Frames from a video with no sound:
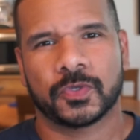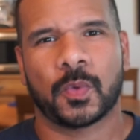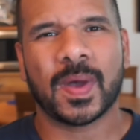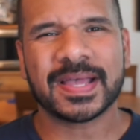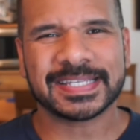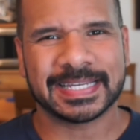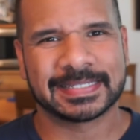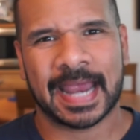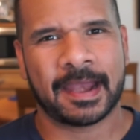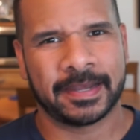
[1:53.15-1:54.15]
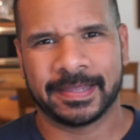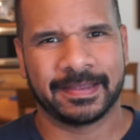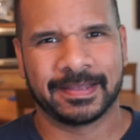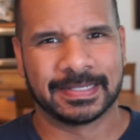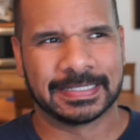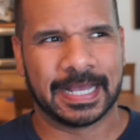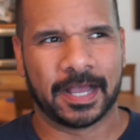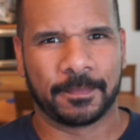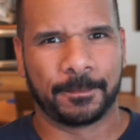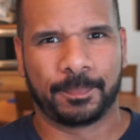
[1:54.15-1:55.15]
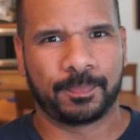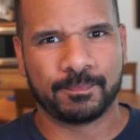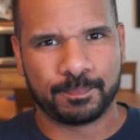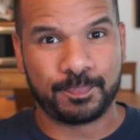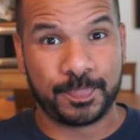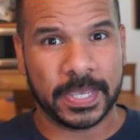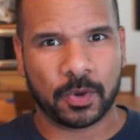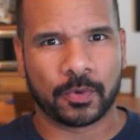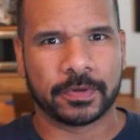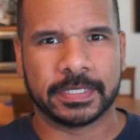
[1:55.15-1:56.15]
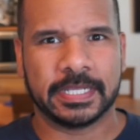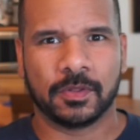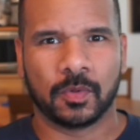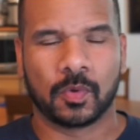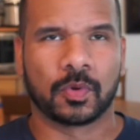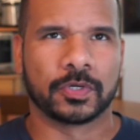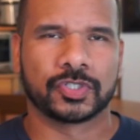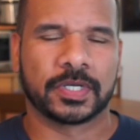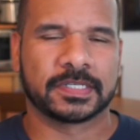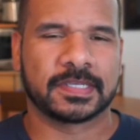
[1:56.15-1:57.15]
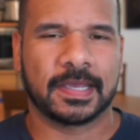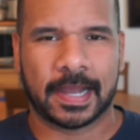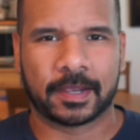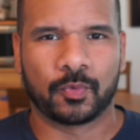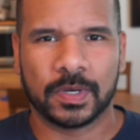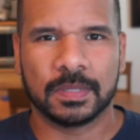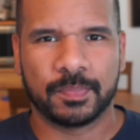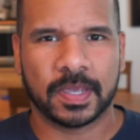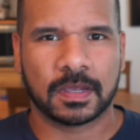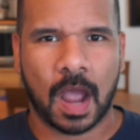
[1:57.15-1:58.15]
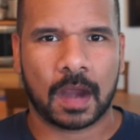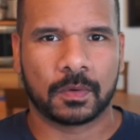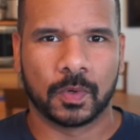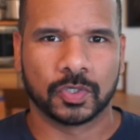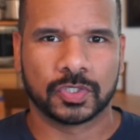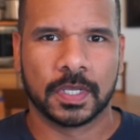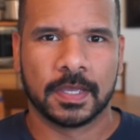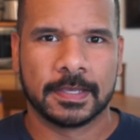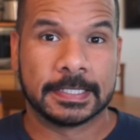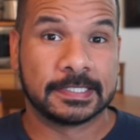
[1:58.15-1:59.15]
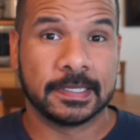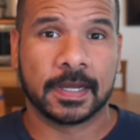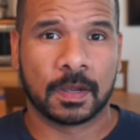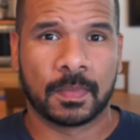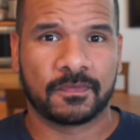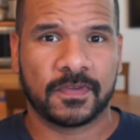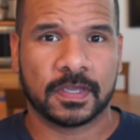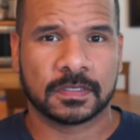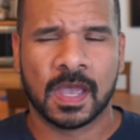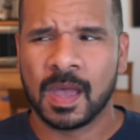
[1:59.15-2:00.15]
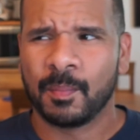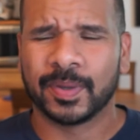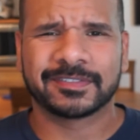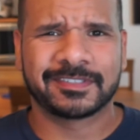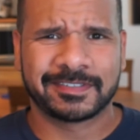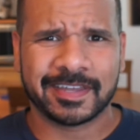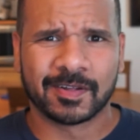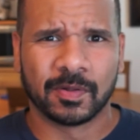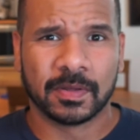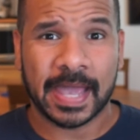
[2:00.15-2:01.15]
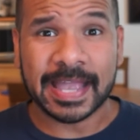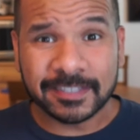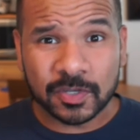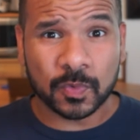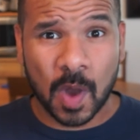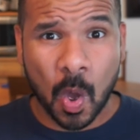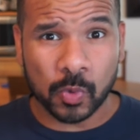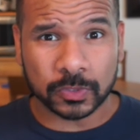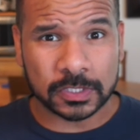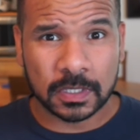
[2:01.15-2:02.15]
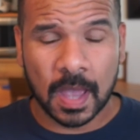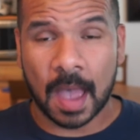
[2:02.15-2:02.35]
So it wasn't entirely a big ordeal, or should I say like a really big cockroach sitting on my face, but still, it's gross.